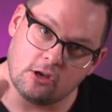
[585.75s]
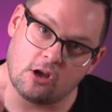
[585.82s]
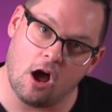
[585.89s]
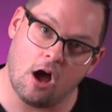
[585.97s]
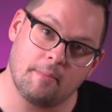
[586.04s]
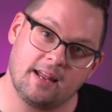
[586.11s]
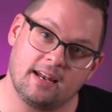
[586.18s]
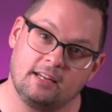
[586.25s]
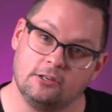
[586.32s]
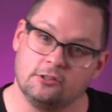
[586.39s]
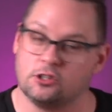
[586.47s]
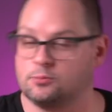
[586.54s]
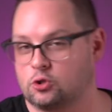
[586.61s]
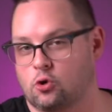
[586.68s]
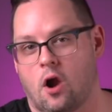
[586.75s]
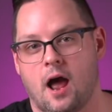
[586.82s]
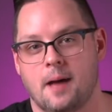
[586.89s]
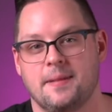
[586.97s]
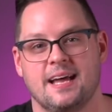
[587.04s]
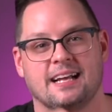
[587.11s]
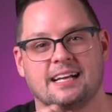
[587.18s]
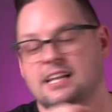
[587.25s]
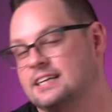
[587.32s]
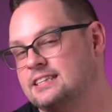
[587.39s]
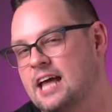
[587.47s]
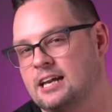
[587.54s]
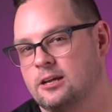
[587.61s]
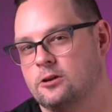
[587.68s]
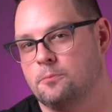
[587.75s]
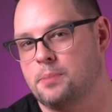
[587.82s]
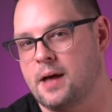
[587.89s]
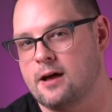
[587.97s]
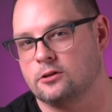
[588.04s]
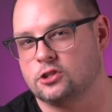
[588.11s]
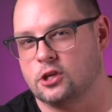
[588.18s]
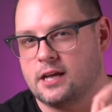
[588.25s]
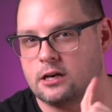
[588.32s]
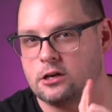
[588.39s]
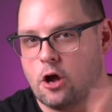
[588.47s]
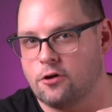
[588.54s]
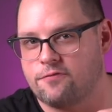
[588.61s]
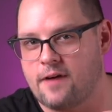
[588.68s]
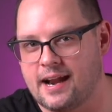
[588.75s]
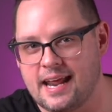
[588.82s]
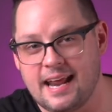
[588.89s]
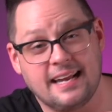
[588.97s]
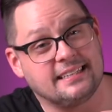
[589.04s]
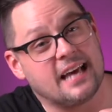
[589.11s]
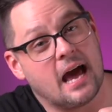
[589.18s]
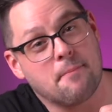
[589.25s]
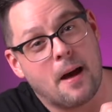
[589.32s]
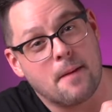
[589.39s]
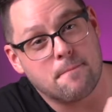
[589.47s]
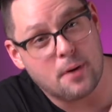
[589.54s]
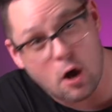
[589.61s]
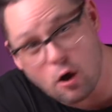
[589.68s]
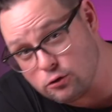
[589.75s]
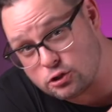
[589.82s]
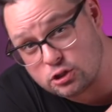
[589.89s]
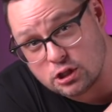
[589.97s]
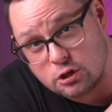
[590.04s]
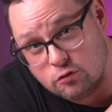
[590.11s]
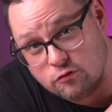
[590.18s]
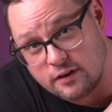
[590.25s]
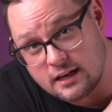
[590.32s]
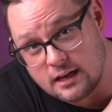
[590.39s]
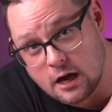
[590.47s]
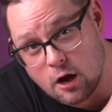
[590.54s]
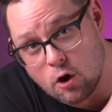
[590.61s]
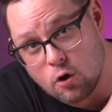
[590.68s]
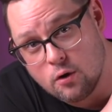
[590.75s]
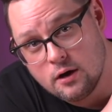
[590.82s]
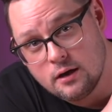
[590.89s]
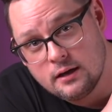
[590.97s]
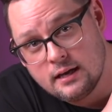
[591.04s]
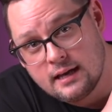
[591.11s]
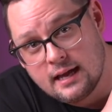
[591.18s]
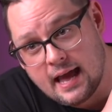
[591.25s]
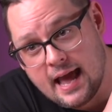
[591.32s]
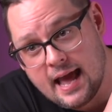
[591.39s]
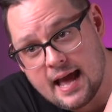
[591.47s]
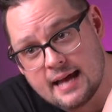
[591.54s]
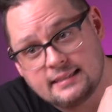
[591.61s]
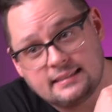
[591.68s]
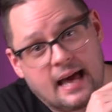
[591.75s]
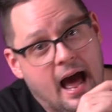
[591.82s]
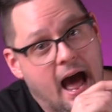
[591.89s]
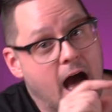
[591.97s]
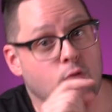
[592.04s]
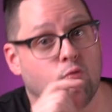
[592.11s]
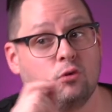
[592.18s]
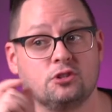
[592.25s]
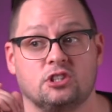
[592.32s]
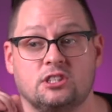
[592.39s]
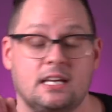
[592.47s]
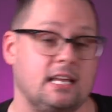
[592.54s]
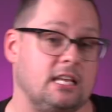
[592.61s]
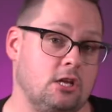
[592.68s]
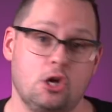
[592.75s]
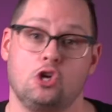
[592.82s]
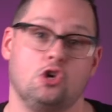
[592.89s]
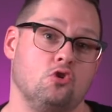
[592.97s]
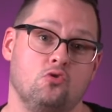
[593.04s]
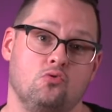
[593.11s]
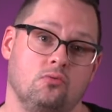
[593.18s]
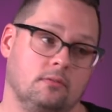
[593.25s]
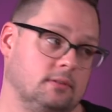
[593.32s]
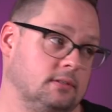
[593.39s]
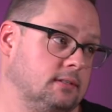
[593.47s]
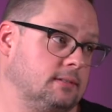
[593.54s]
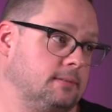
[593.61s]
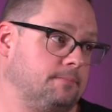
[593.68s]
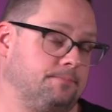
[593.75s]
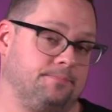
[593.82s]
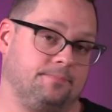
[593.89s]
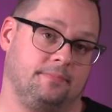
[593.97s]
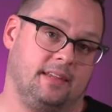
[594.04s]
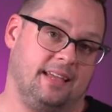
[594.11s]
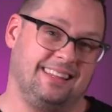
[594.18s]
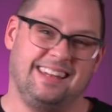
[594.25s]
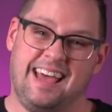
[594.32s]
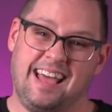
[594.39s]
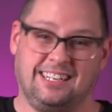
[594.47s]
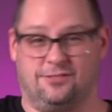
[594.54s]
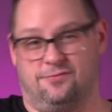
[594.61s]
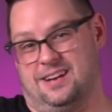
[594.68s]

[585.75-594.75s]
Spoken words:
you comment, you subscribe. Click that little bell so you get notified anytime I post a new video. And I will see you in the next